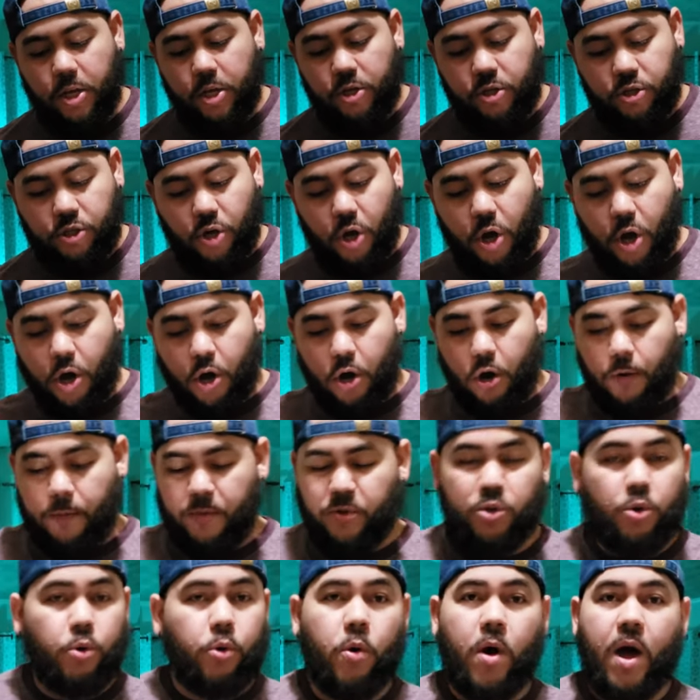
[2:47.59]
So
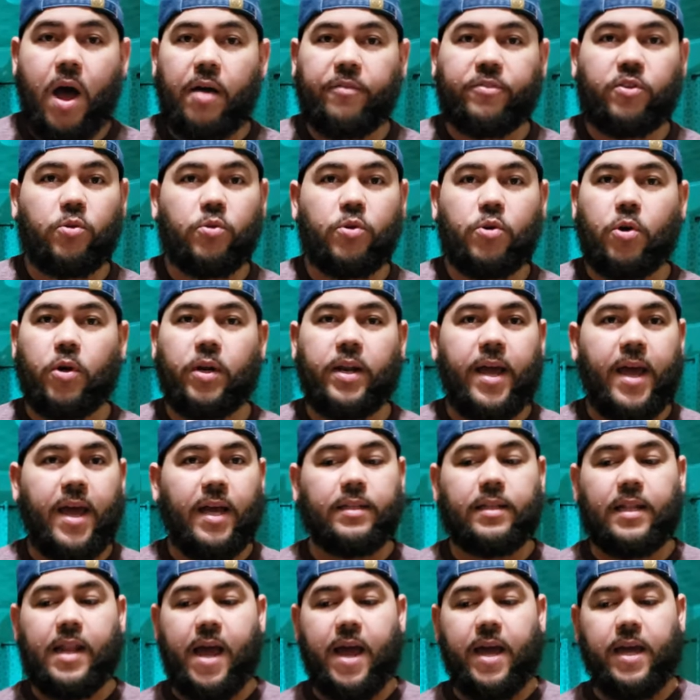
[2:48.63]
you don't have to
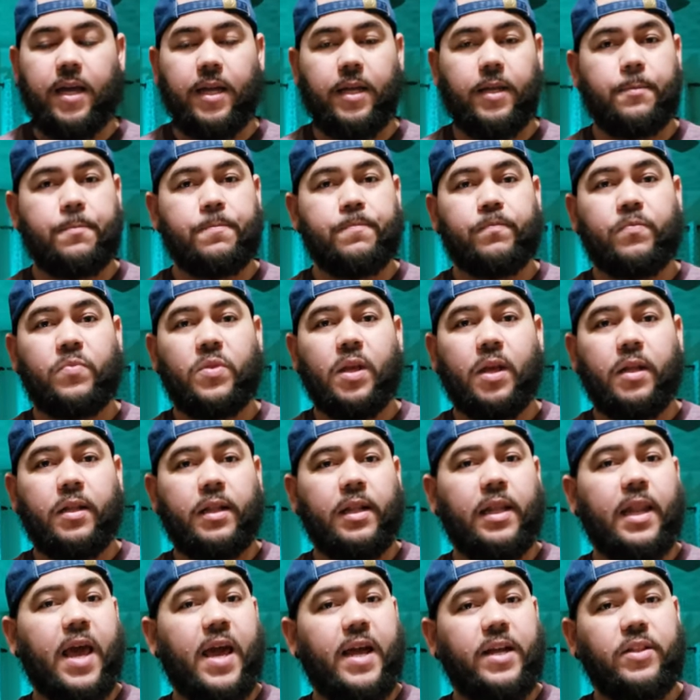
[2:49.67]
connect like,
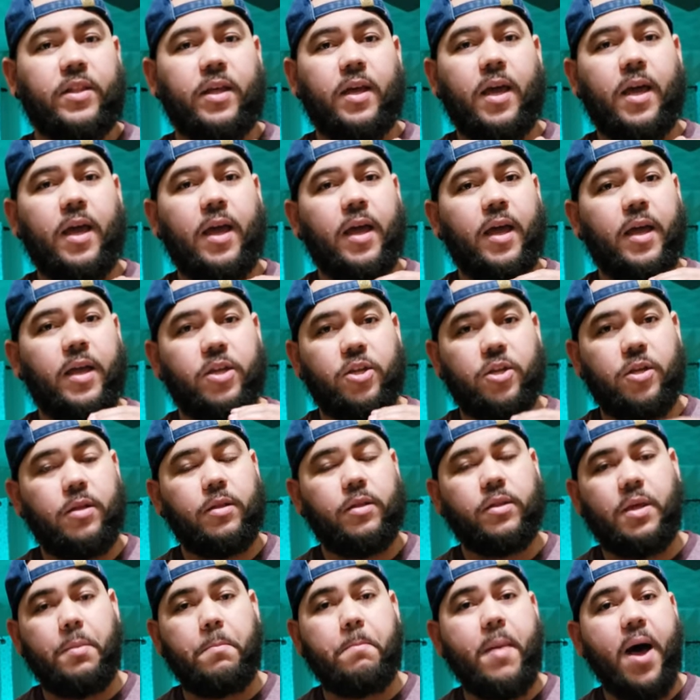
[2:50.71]
like the,
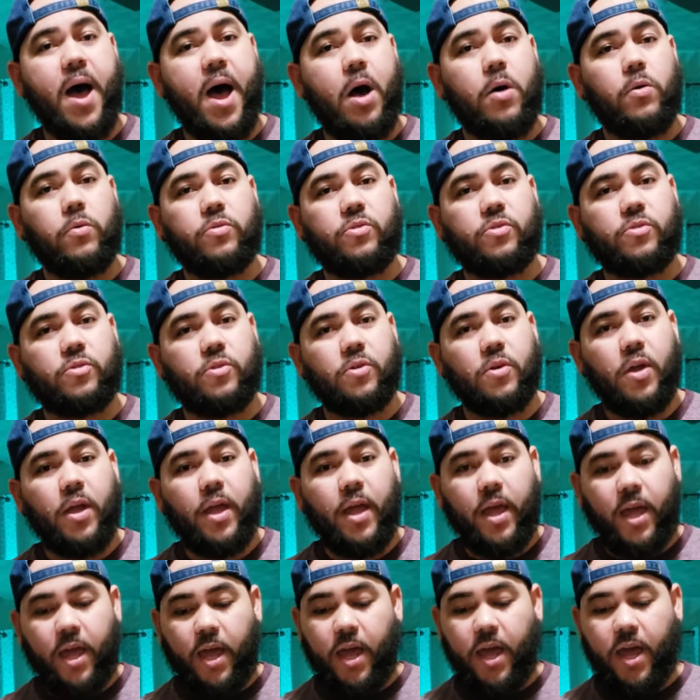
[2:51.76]
the mouse
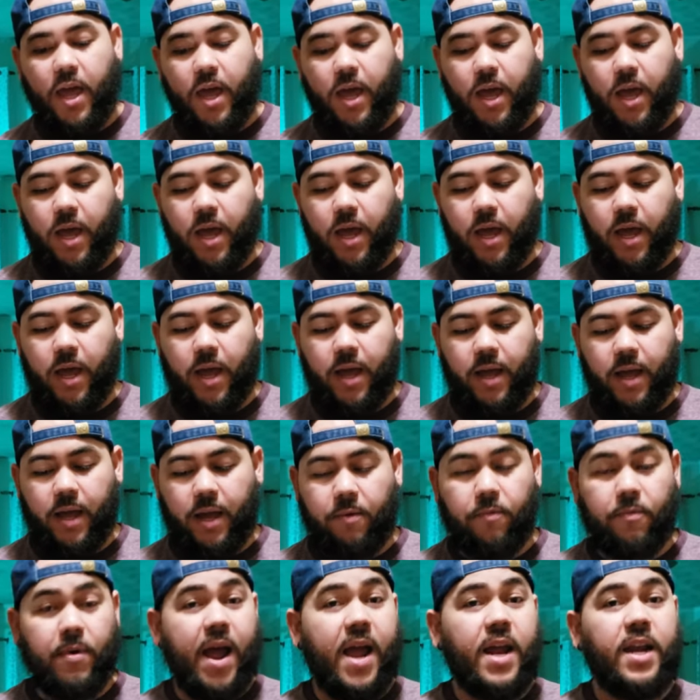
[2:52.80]

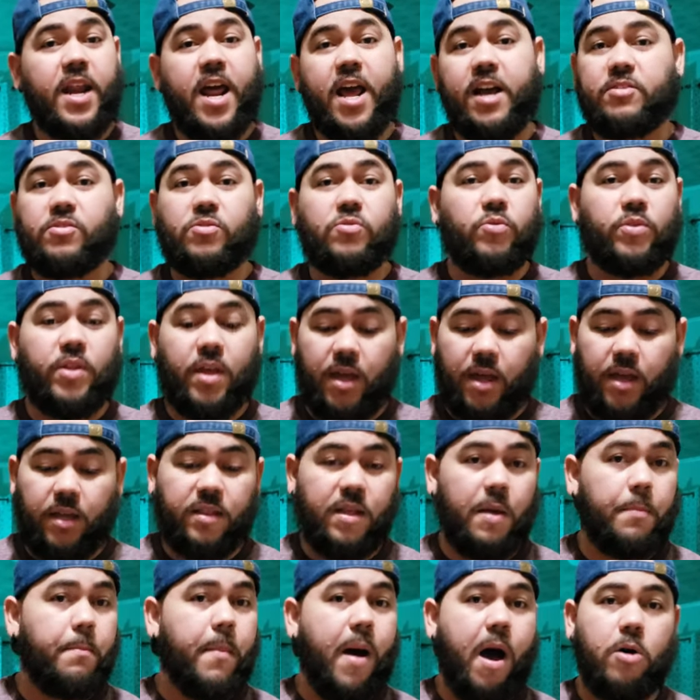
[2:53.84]
uh, right next to the,
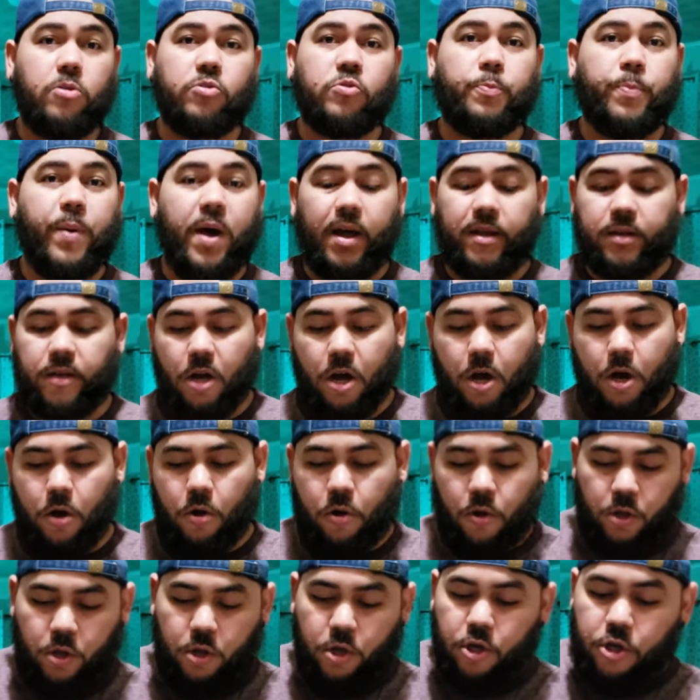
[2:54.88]
the mouse pad.
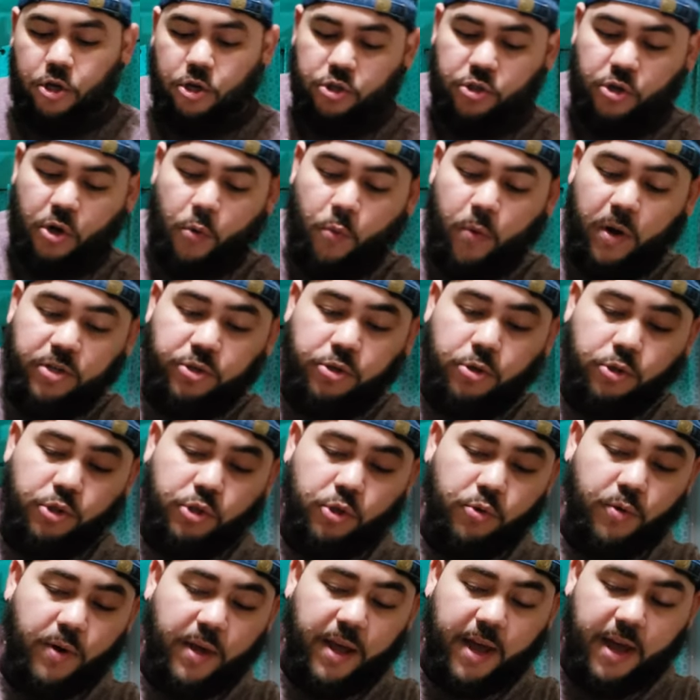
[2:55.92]
No. So what you
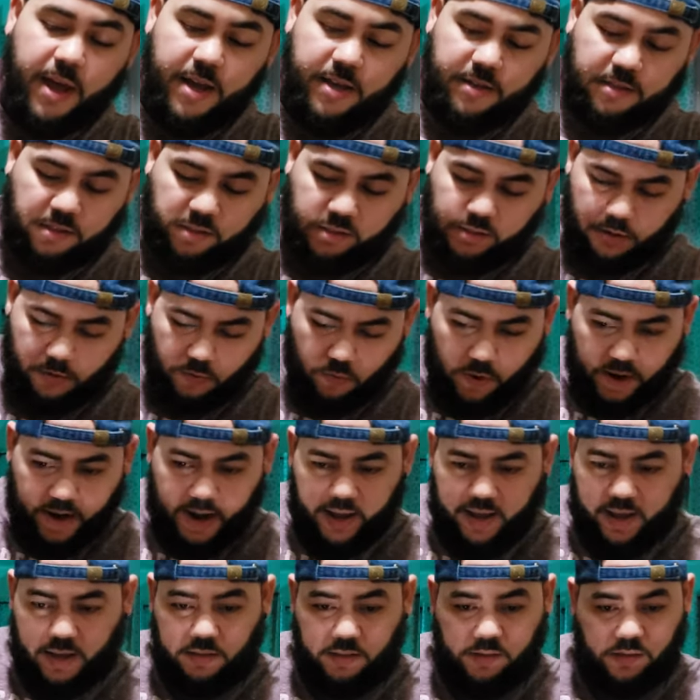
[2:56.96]
do is, what I
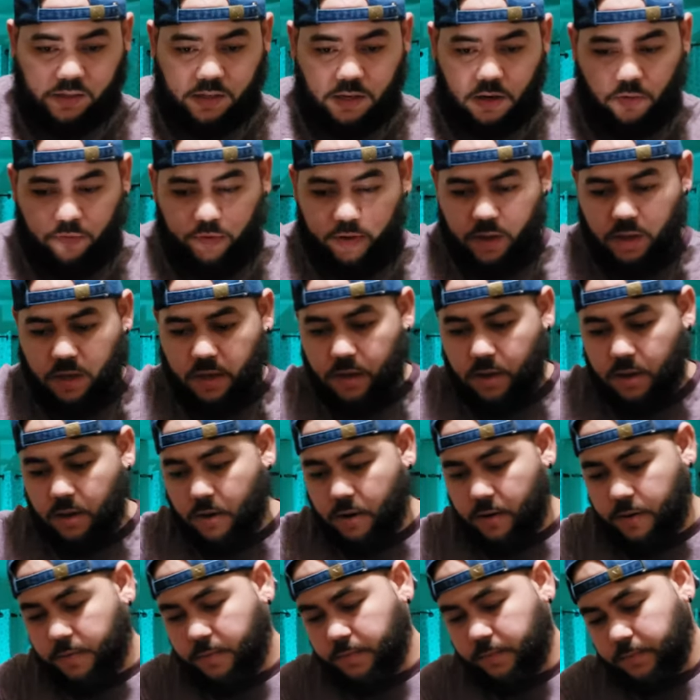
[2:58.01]
can see over
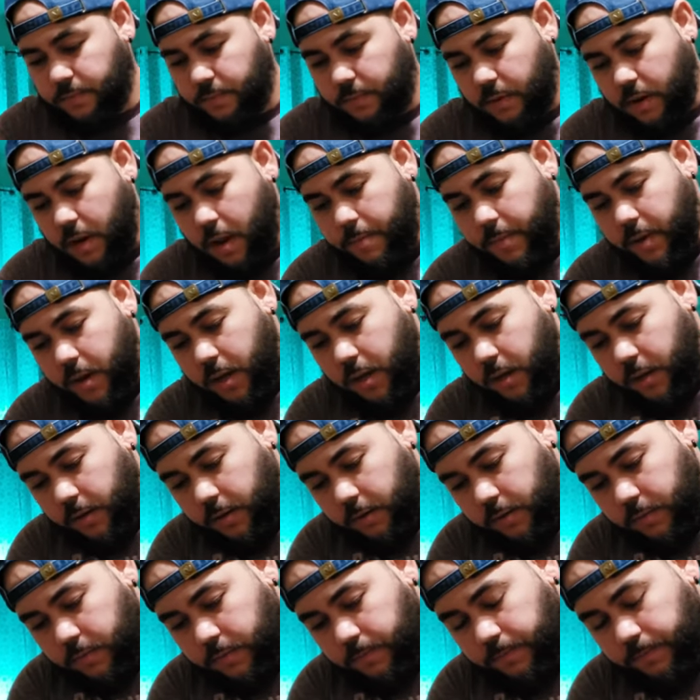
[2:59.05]
here, let me.
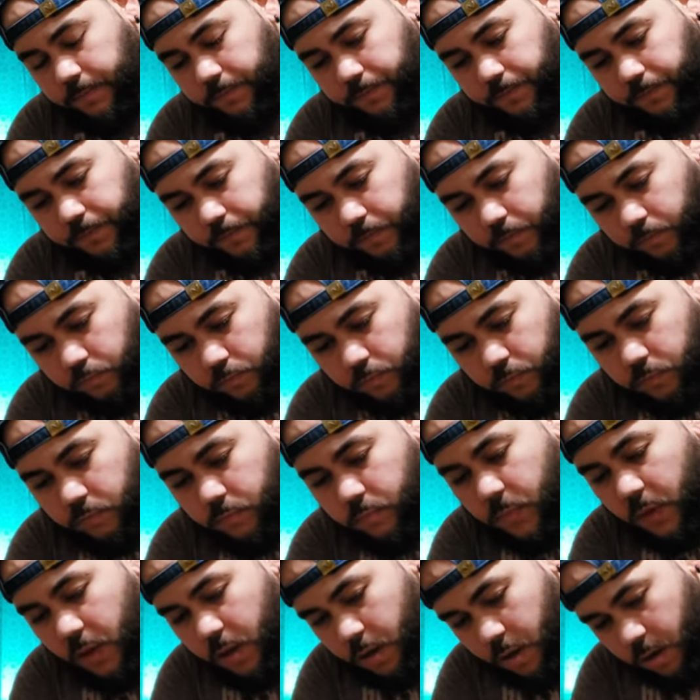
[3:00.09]

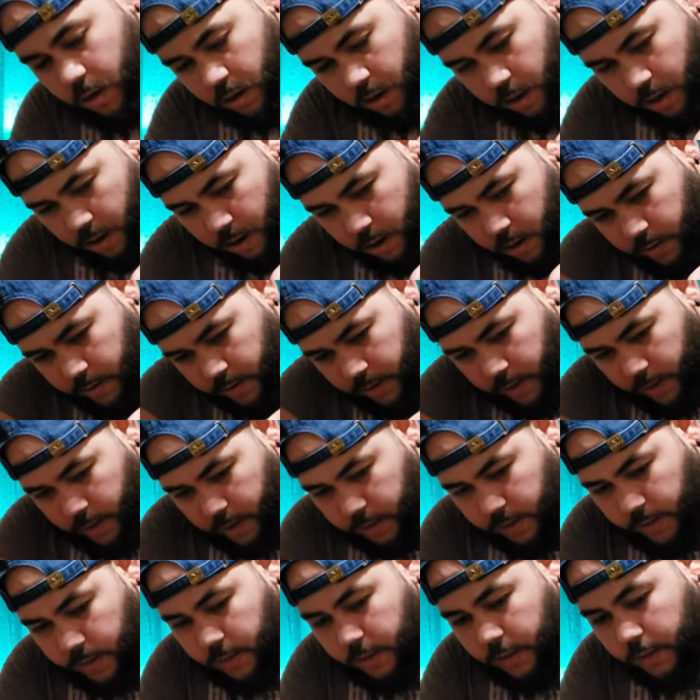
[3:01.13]
Okay.